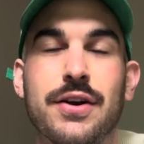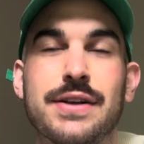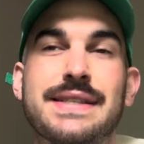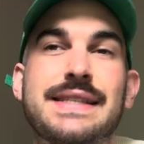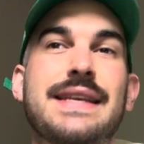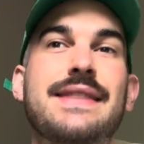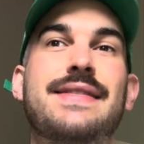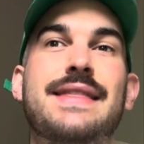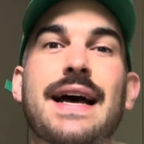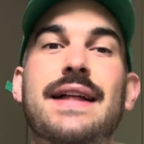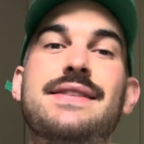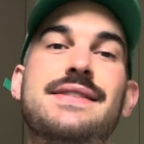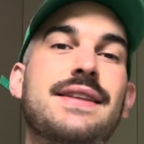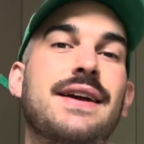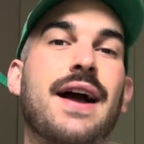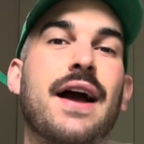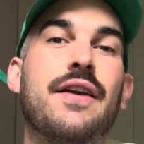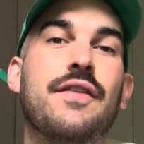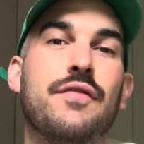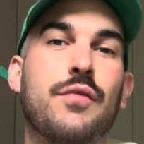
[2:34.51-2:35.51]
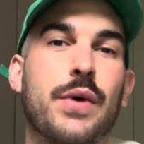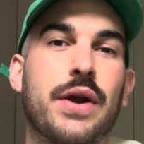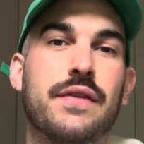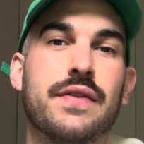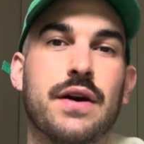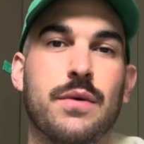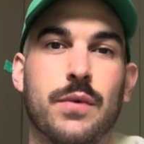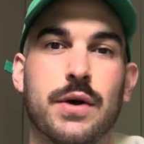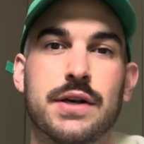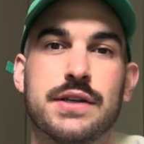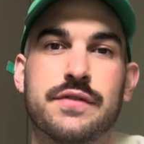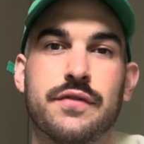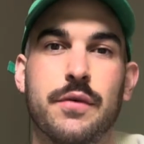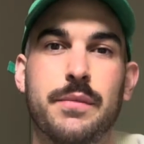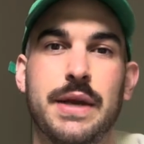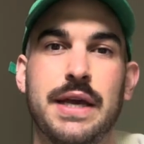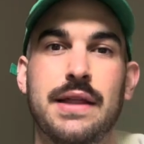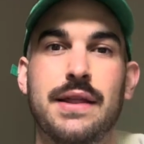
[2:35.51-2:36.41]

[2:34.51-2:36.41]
See, that's the kind of weird that works for me.